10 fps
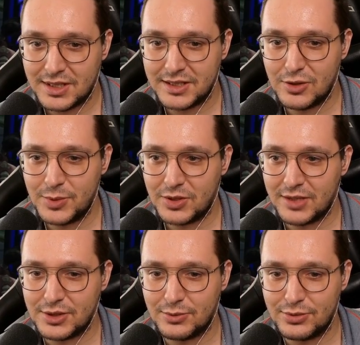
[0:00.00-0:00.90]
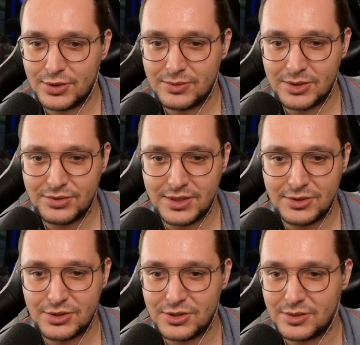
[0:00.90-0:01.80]
I hope you'll have some fun with
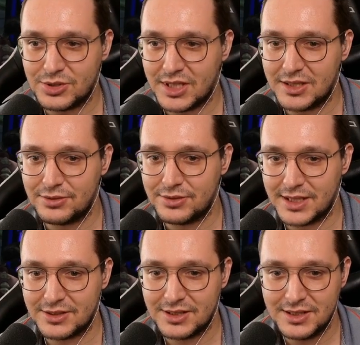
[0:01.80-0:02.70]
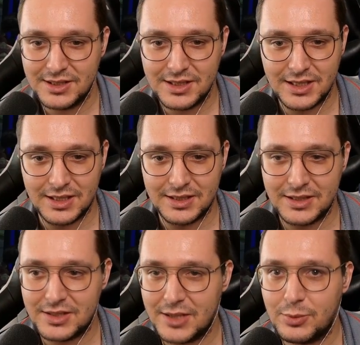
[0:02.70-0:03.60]
those custom sound effects and that
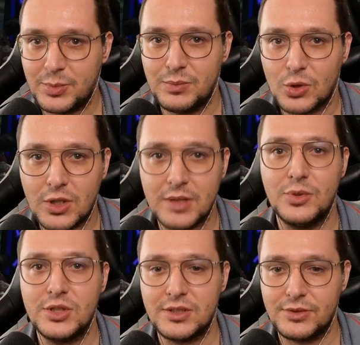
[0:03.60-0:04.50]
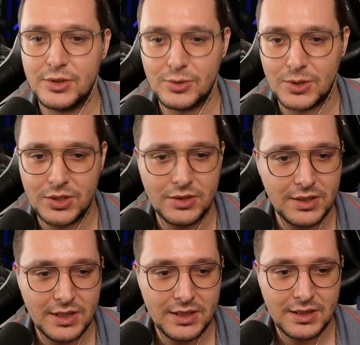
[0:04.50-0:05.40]
the game will be more immersive to you all.
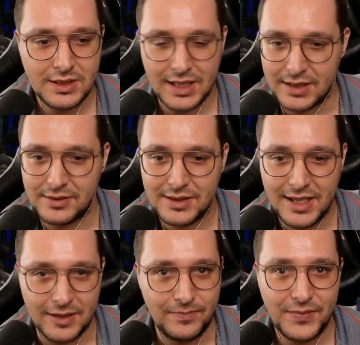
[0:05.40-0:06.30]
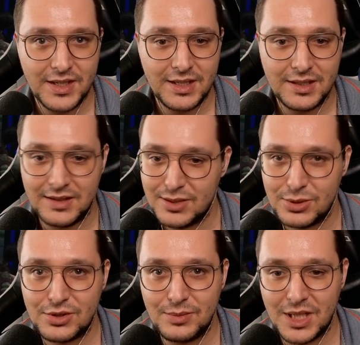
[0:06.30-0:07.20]
And yeah, this
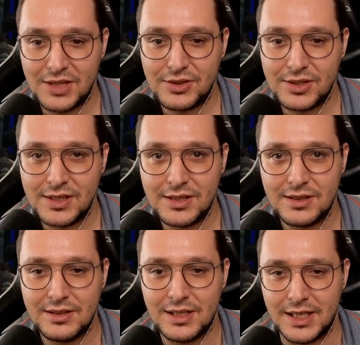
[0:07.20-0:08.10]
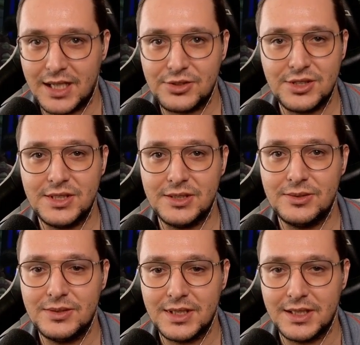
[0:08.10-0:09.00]
was Commander, and I'll see
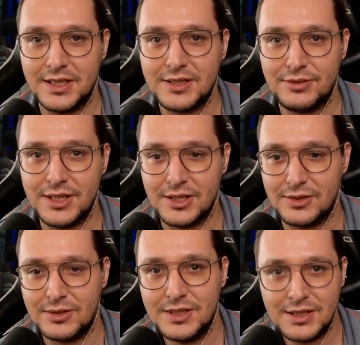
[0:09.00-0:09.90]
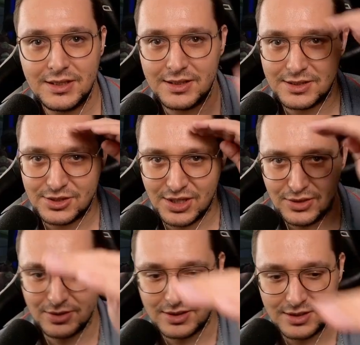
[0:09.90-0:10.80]
you in the next video. Salute!